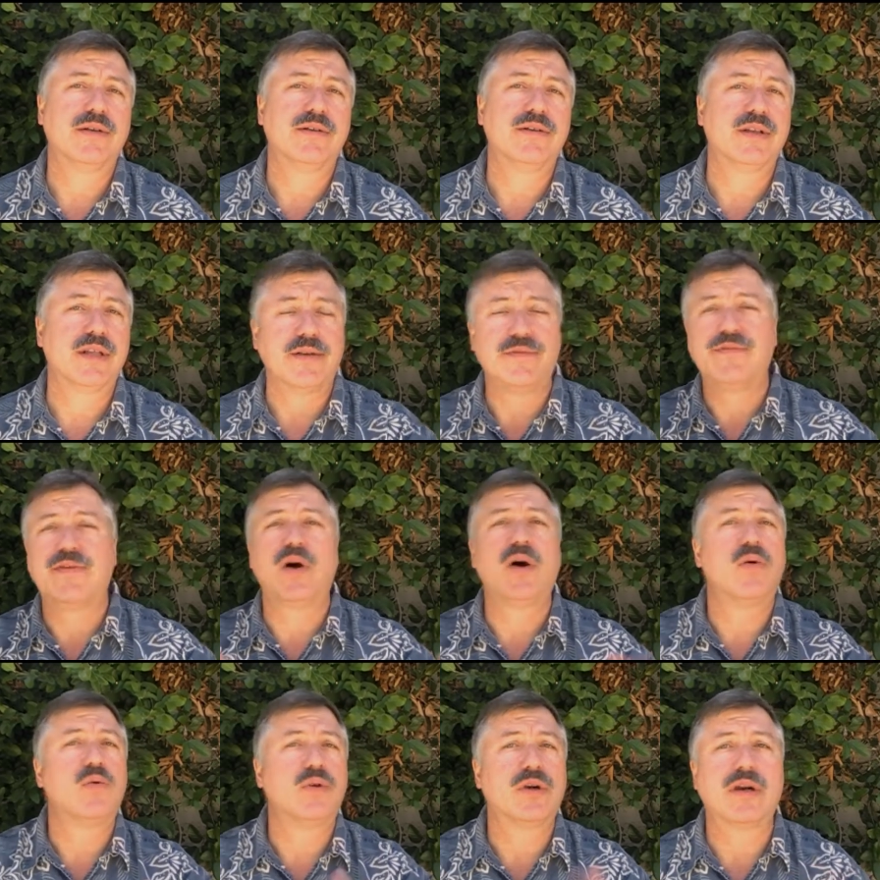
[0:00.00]
Do they
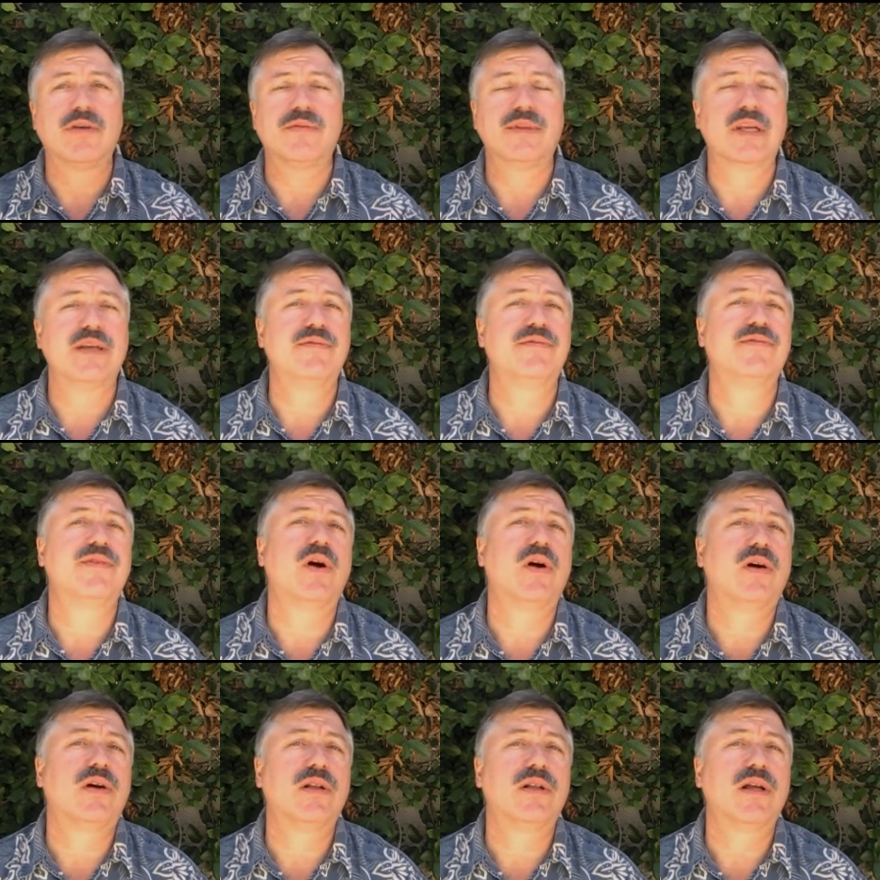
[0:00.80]
fall wherever they
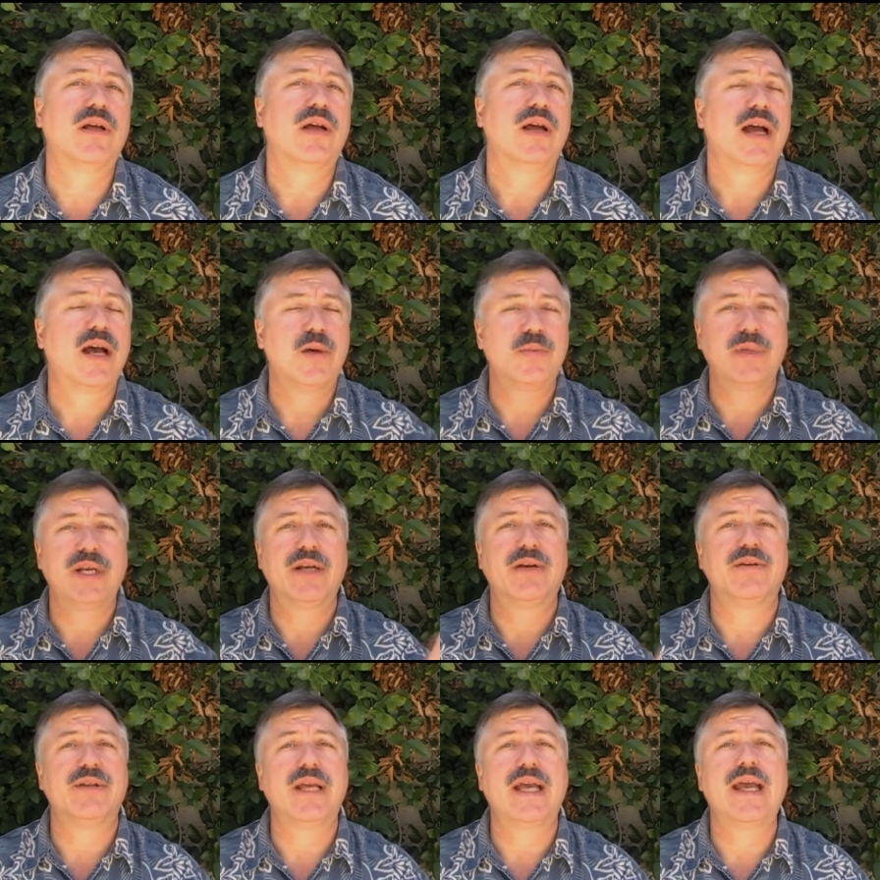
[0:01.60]
fall? How
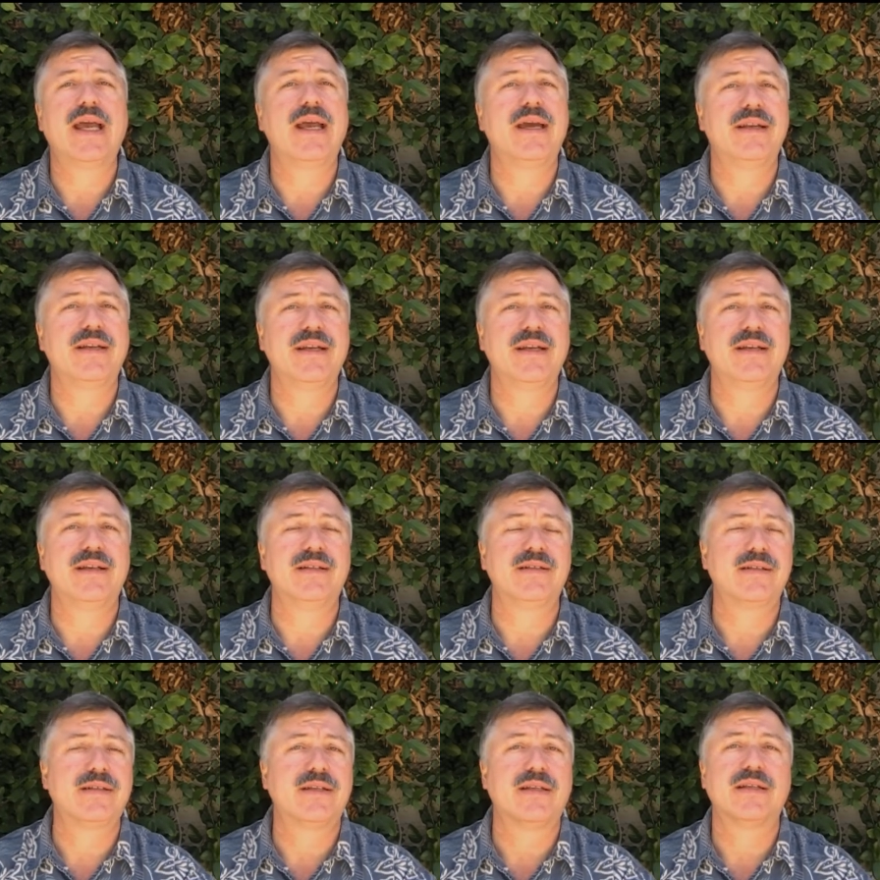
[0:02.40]
big are the
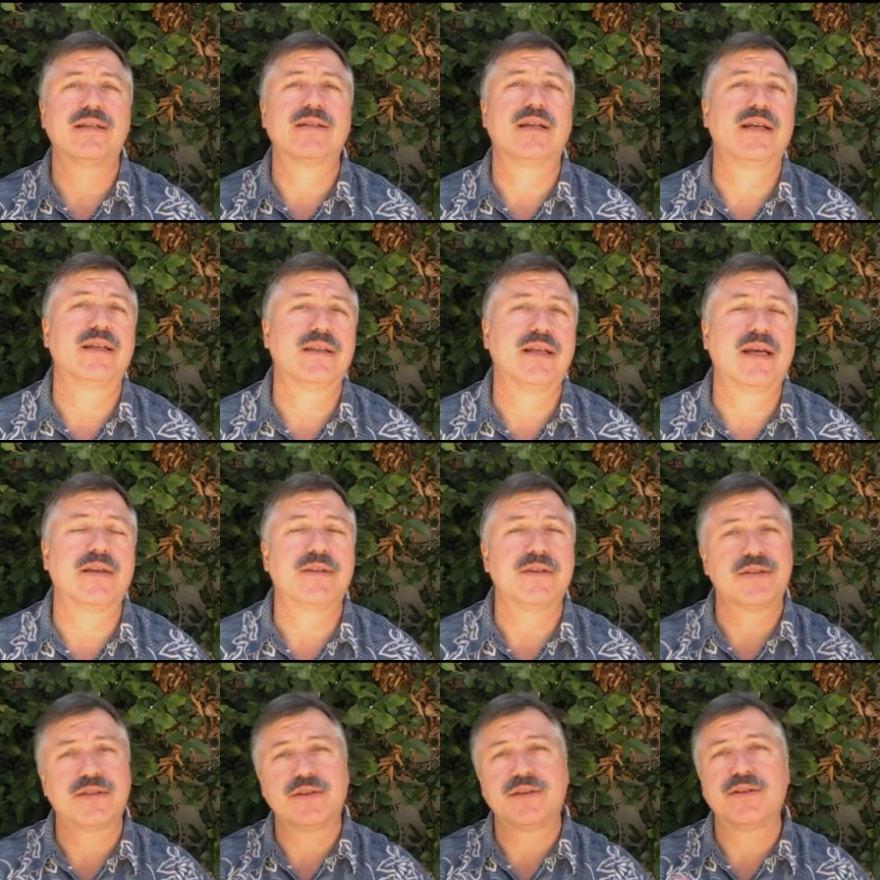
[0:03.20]
headings? Things like
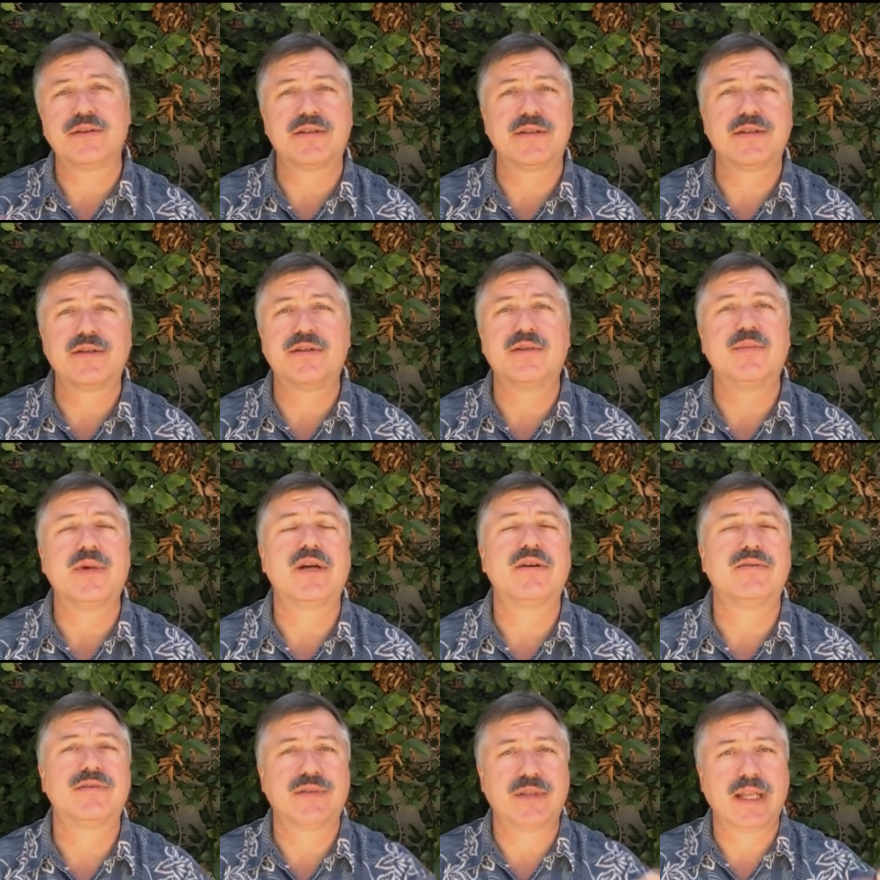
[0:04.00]
that. There's a certain
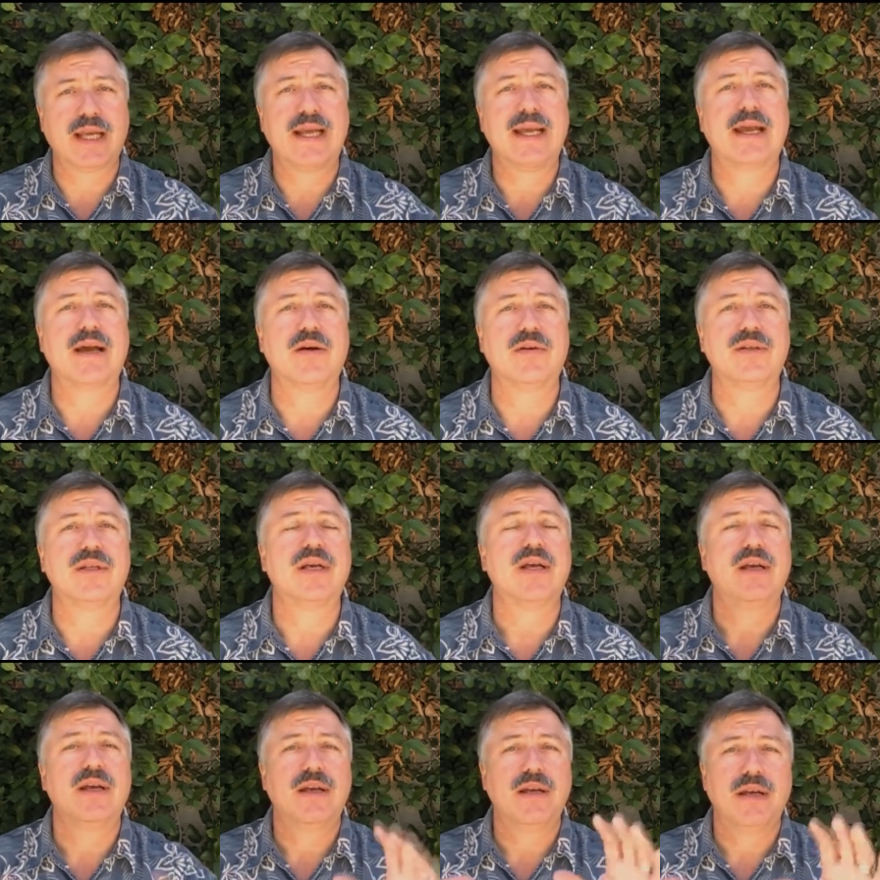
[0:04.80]
amount of layout
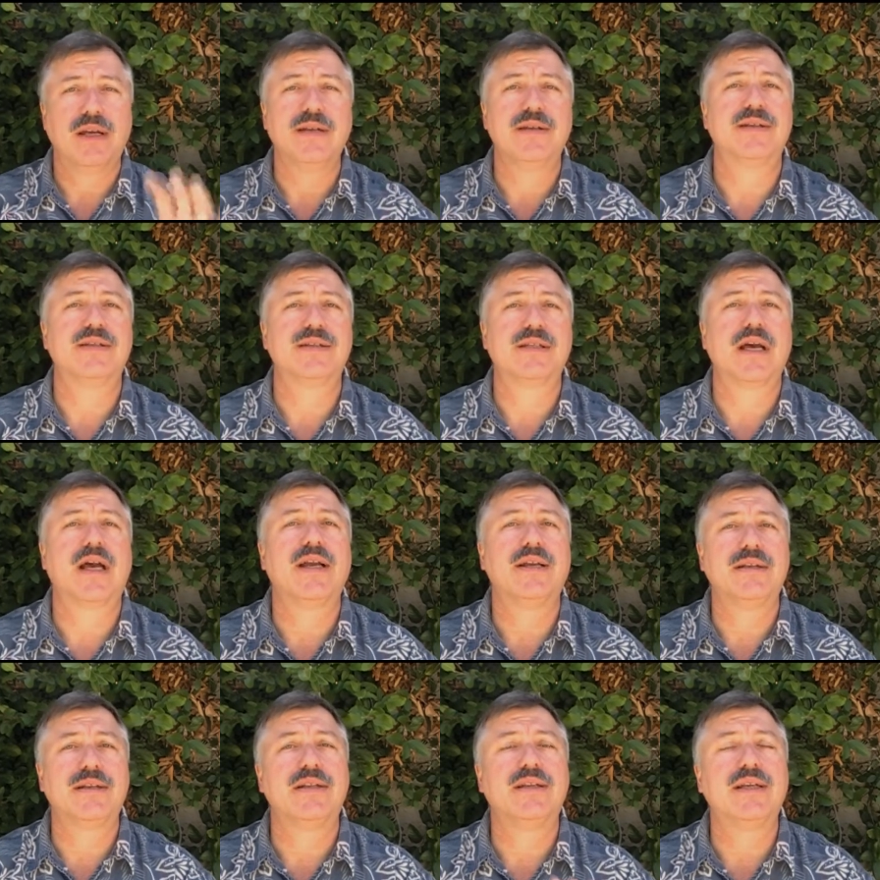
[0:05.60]
and
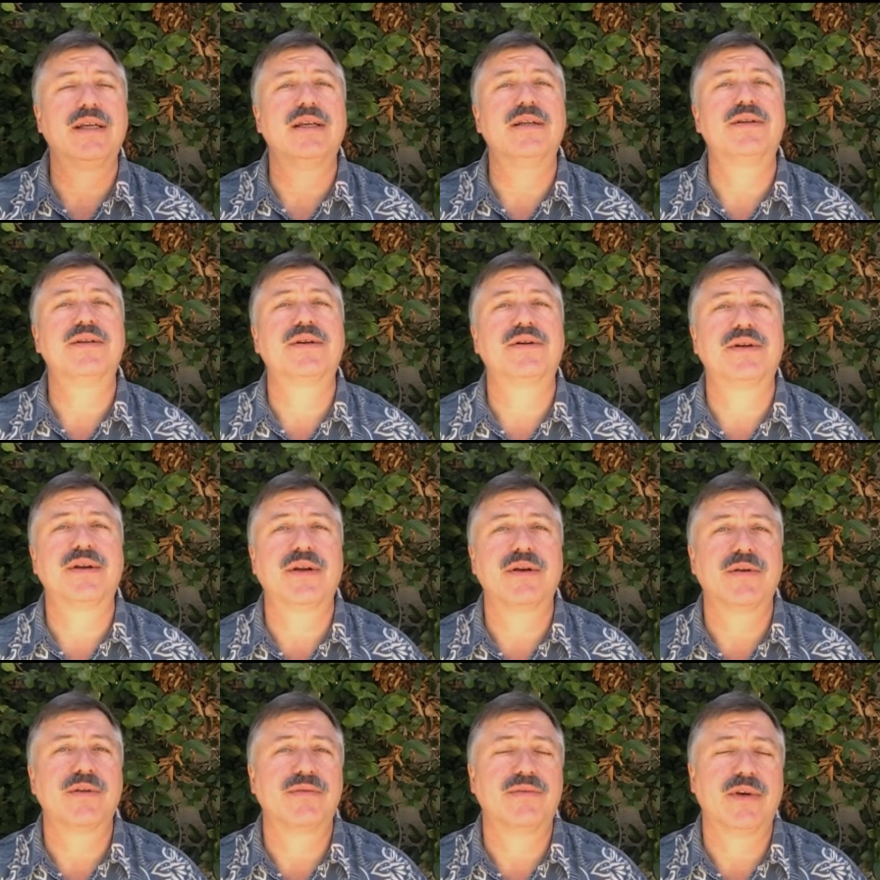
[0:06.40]
design to the
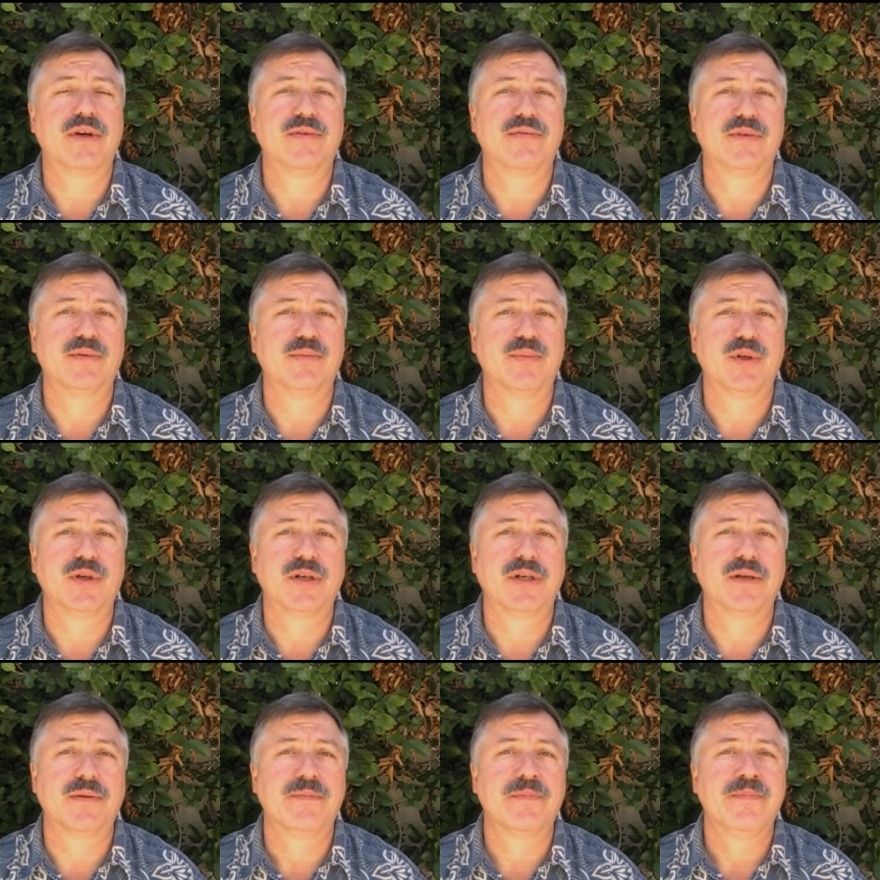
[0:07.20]
interior of the
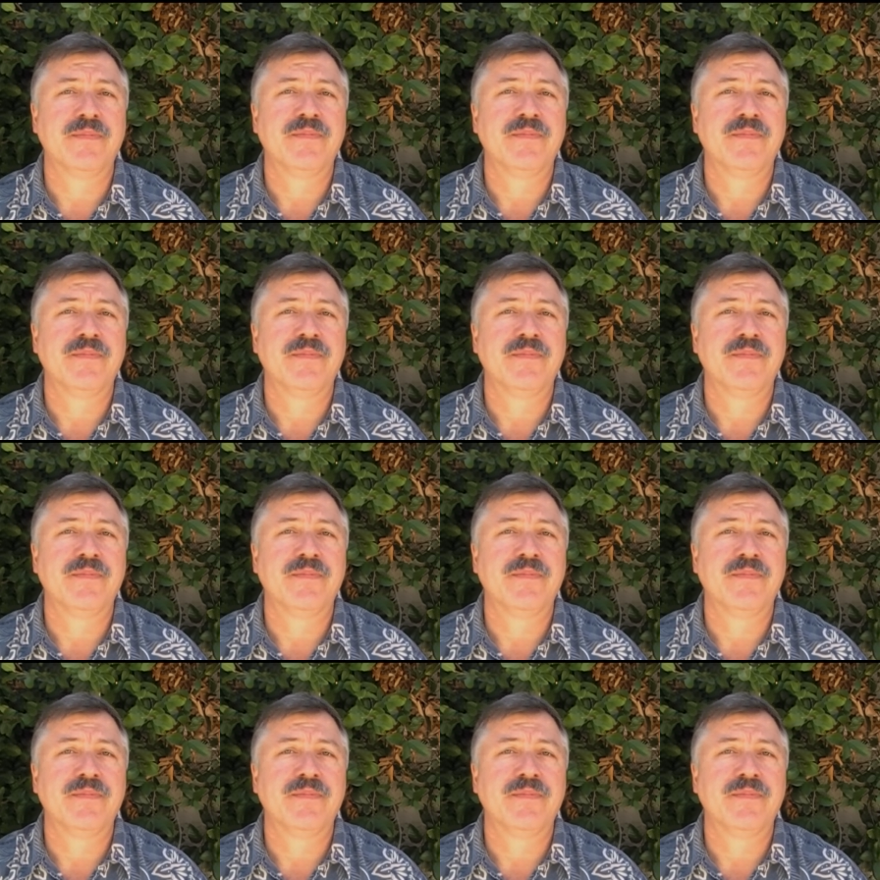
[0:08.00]
book.